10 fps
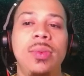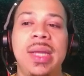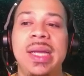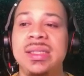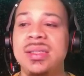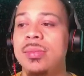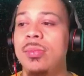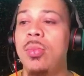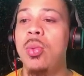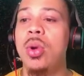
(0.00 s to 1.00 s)
that's
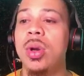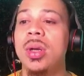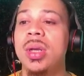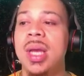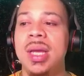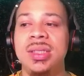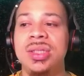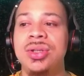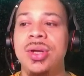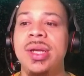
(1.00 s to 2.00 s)
more
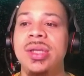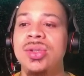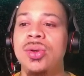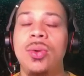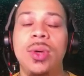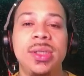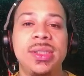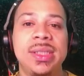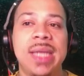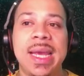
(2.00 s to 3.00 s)
concentrated
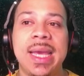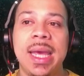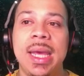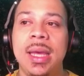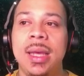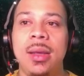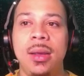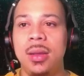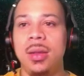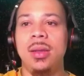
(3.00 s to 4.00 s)
towards like
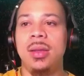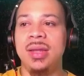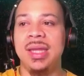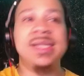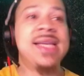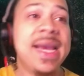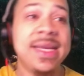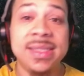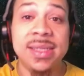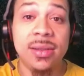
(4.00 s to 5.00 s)
the
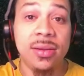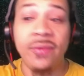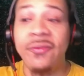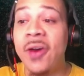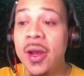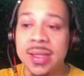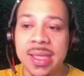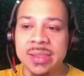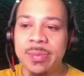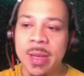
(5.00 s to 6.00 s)
text, the font
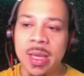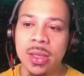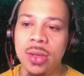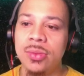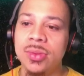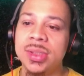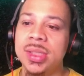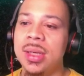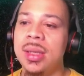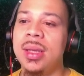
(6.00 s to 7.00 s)
that's being
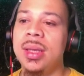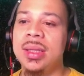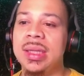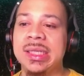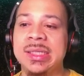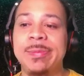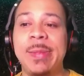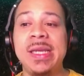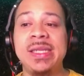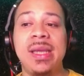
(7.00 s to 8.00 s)
used, the
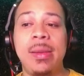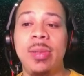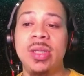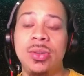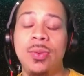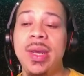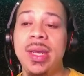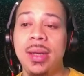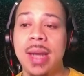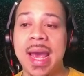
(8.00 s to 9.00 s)
space in
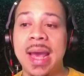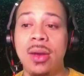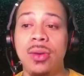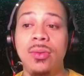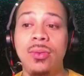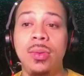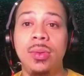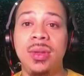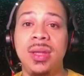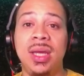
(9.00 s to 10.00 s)
between how
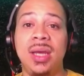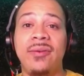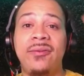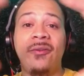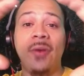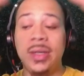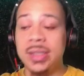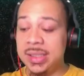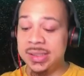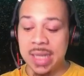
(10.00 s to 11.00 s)
the front
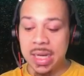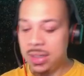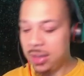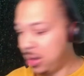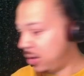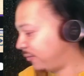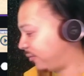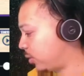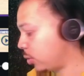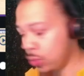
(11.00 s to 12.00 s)
design
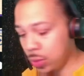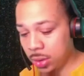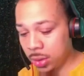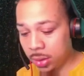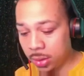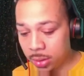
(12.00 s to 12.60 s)
of your